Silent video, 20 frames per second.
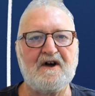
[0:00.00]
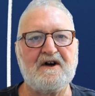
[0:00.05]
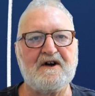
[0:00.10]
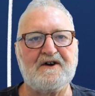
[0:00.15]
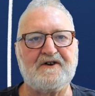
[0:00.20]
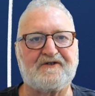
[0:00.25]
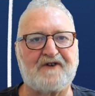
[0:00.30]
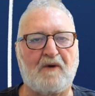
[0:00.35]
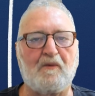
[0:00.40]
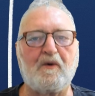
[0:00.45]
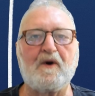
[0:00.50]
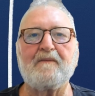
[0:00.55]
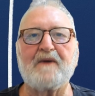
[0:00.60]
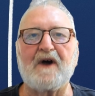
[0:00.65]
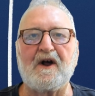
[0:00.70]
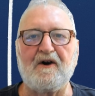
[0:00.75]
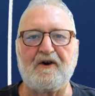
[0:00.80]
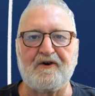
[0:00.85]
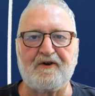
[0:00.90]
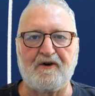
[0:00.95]
So what I'm going
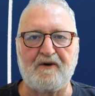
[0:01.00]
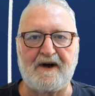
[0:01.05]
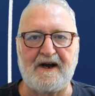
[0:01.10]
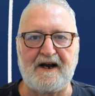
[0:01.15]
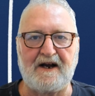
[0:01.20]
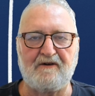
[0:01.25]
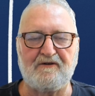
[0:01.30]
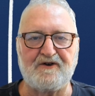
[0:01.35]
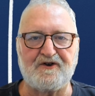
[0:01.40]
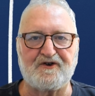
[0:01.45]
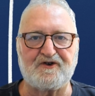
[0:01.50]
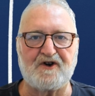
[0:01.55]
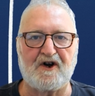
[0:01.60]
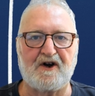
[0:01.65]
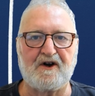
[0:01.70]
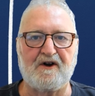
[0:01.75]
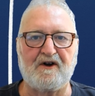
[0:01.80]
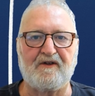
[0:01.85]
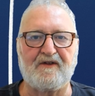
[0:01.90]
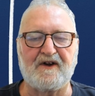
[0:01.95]
to do here is show
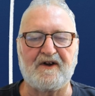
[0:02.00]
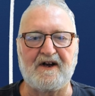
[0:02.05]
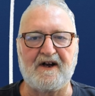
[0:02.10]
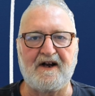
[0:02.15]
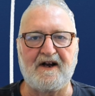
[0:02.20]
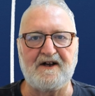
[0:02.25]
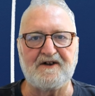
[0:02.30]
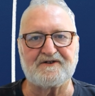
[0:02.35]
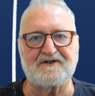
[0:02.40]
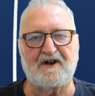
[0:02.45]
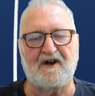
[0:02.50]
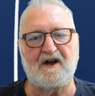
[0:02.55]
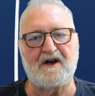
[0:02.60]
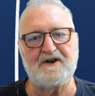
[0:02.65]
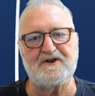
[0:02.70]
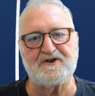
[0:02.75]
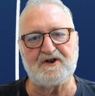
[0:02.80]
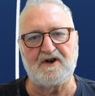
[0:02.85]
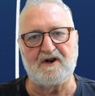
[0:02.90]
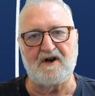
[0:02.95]
you the
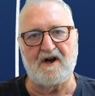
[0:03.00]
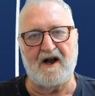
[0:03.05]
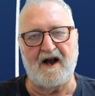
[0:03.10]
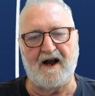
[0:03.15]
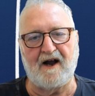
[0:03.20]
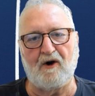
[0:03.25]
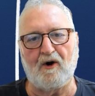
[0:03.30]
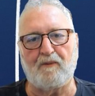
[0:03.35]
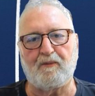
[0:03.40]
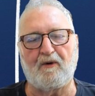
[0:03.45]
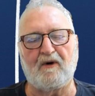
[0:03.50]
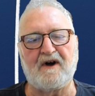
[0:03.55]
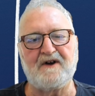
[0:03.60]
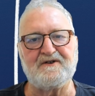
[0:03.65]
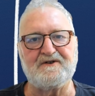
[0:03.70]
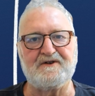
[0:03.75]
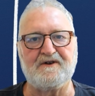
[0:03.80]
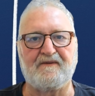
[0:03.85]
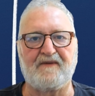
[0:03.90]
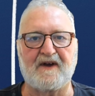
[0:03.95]
installation and
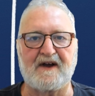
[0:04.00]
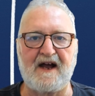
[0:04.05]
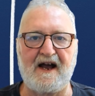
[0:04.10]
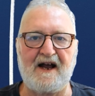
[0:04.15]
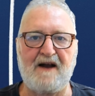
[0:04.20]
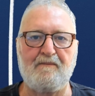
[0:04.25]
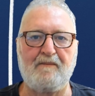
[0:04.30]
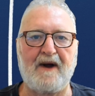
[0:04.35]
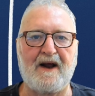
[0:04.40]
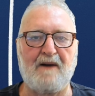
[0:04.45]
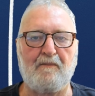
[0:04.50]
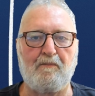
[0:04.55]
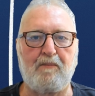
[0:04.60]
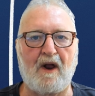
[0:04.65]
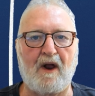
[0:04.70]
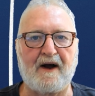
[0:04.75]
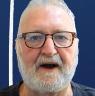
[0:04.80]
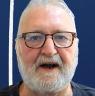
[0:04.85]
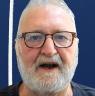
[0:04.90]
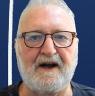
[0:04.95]
operation of the Kanban
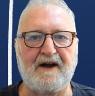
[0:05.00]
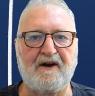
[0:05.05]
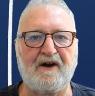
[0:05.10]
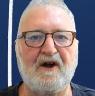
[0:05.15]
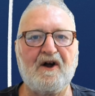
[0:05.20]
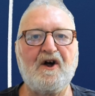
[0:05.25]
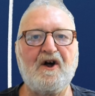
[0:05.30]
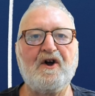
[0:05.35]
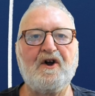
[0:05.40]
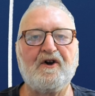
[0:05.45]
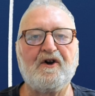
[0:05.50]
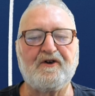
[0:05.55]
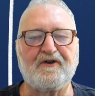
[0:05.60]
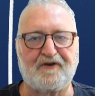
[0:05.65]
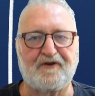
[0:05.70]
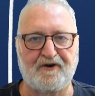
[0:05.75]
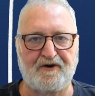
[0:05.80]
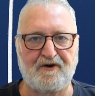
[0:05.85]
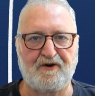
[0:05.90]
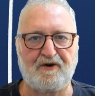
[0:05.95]
plugin
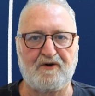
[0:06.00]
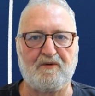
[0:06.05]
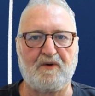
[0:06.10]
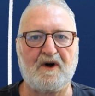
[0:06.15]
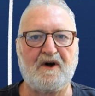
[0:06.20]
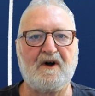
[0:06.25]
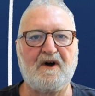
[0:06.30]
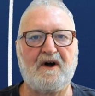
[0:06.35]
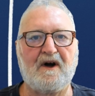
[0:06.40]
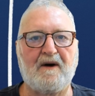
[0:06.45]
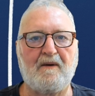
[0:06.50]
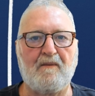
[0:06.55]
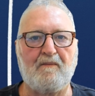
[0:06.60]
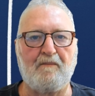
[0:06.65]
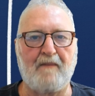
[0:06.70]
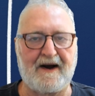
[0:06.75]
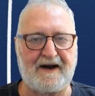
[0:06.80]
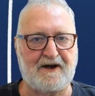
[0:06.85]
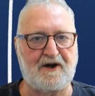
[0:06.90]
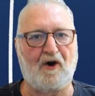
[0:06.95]
to
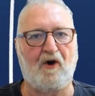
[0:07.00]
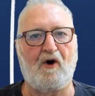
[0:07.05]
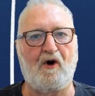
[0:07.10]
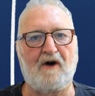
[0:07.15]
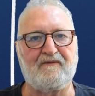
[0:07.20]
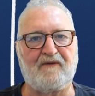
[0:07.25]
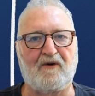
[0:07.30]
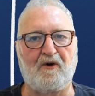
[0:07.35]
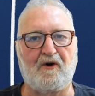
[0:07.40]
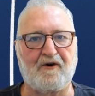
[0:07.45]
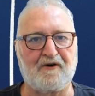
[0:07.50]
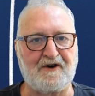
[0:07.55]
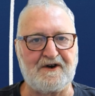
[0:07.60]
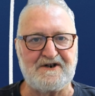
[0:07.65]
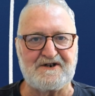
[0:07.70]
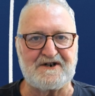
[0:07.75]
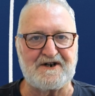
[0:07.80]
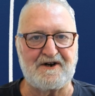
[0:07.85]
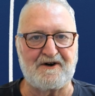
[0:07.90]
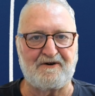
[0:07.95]
make your life a lot
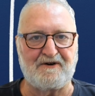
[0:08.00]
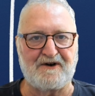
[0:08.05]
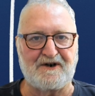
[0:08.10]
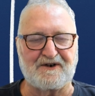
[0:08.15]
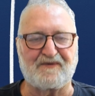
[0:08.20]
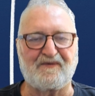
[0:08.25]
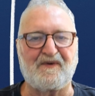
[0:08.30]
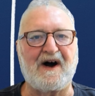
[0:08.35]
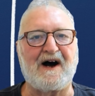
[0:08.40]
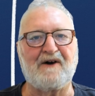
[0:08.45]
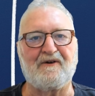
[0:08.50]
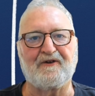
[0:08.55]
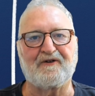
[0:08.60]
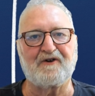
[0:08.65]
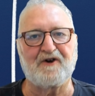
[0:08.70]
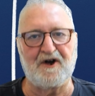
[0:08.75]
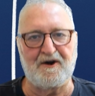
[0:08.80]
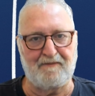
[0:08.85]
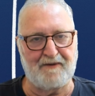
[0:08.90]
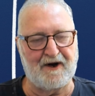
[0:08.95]
easier as far as
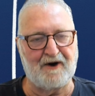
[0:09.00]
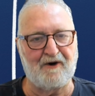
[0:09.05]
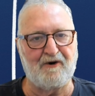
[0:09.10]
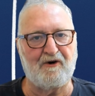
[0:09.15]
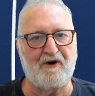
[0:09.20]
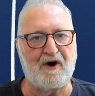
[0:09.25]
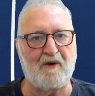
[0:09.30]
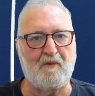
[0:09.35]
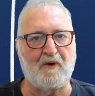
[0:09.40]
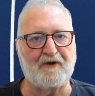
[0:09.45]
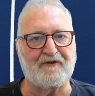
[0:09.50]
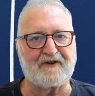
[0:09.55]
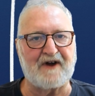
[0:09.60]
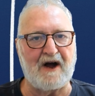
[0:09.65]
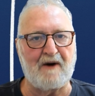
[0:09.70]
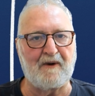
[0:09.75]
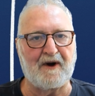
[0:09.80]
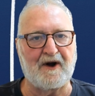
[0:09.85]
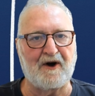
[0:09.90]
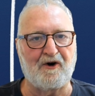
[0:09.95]
keeping an eye on what's
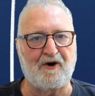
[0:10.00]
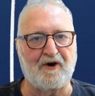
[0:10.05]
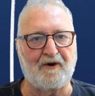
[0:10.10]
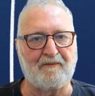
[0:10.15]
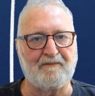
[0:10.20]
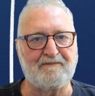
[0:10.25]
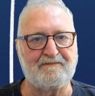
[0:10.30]
going on.